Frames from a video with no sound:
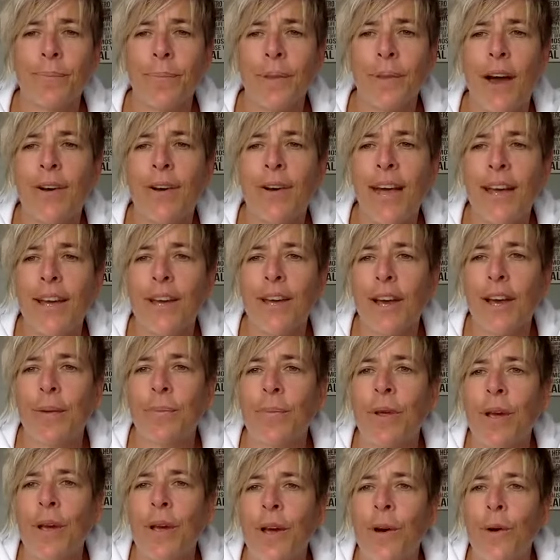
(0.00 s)
Okay,
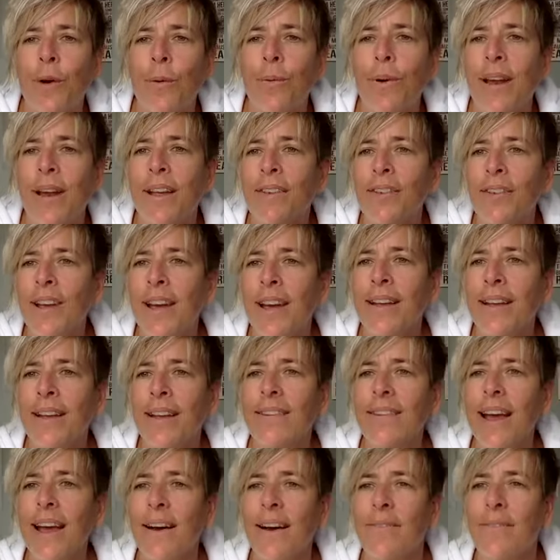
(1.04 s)
good. What else you guys
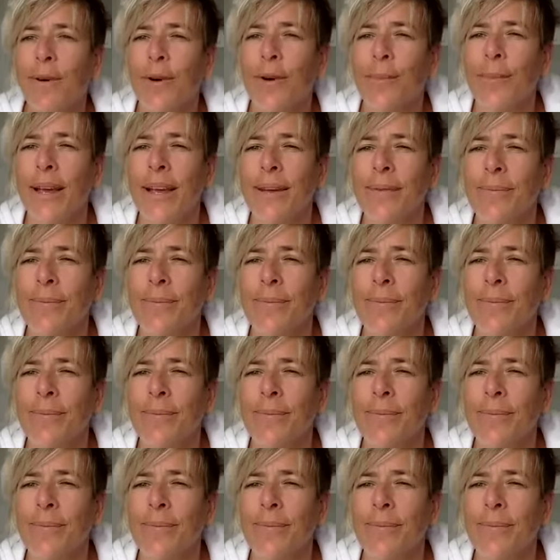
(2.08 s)
got for me?